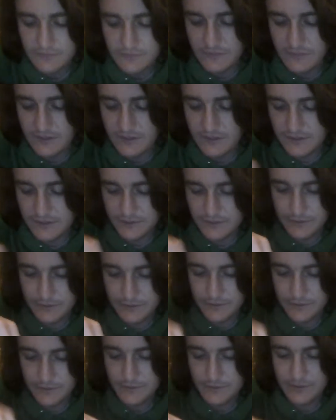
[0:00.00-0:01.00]

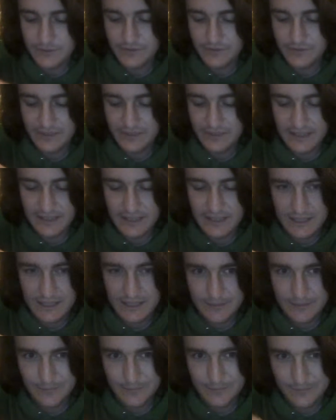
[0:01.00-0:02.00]
So
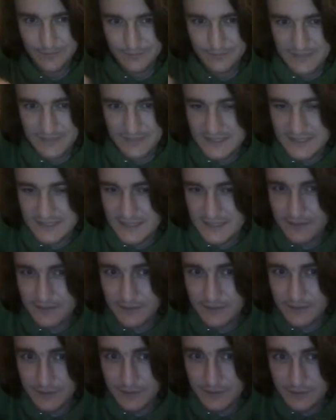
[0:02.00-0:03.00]
instead of
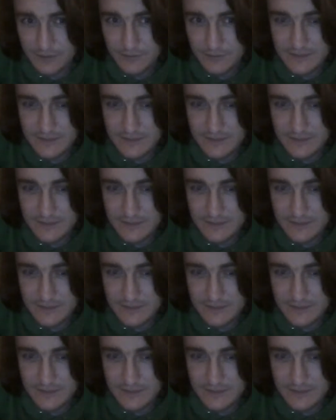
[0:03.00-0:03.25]
going with